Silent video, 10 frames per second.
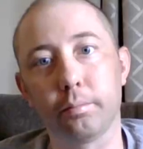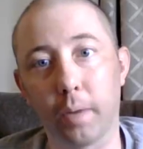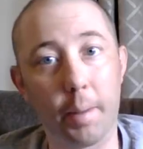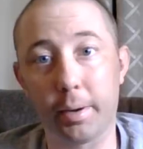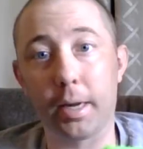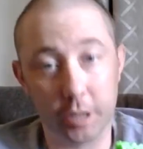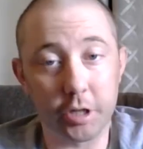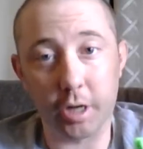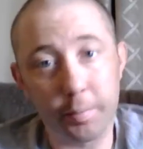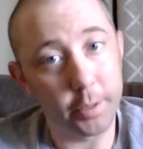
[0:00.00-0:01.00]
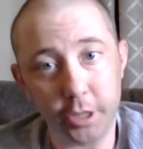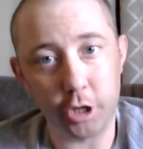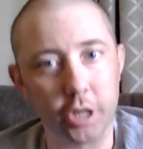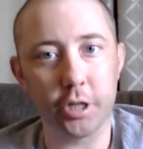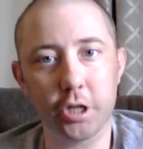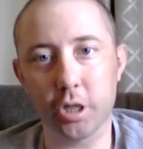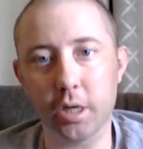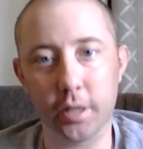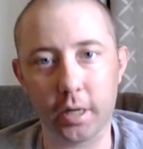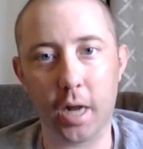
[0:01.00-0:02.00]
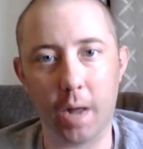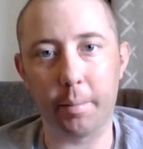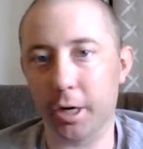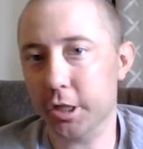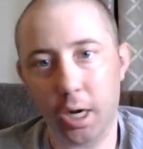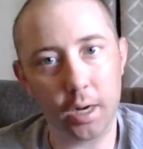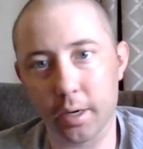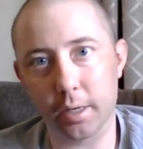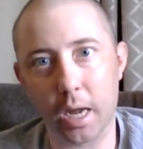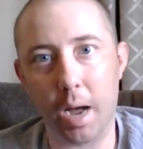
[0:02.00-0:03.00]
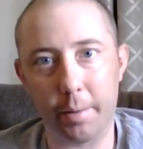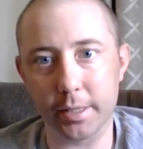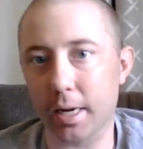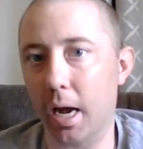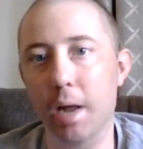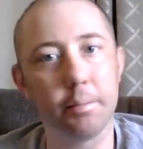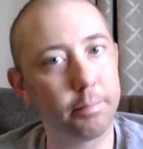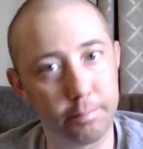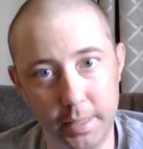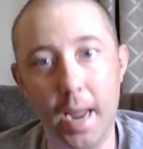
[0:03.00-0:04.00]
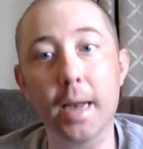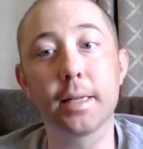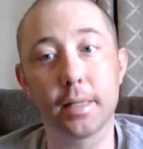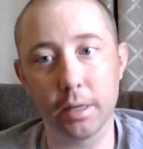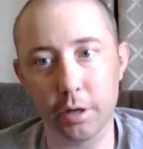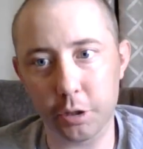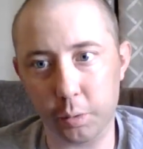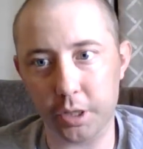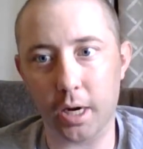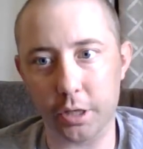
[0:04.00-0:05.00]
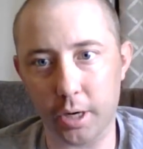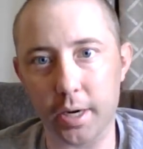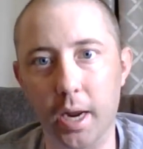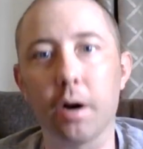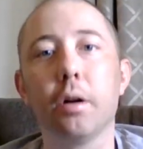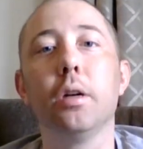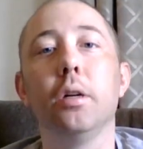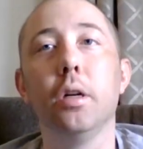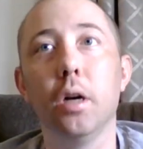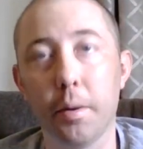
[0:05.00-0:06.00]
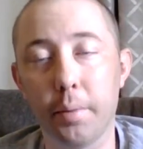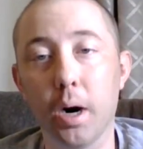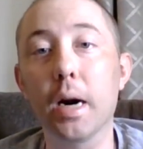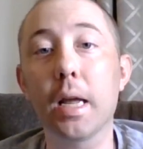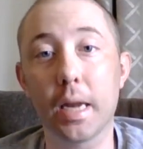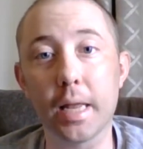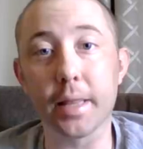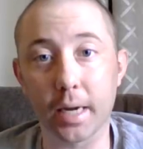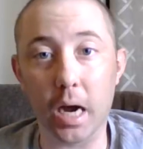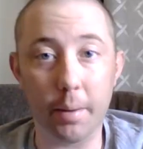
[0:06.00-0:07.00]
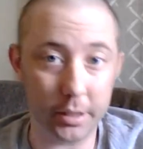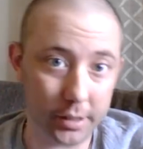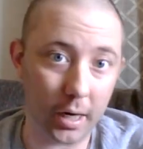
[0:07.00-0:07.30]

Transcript: I mean, like, seriously, put the translation in the comments. I'm dead serious with you guys right now. Put it in the comments.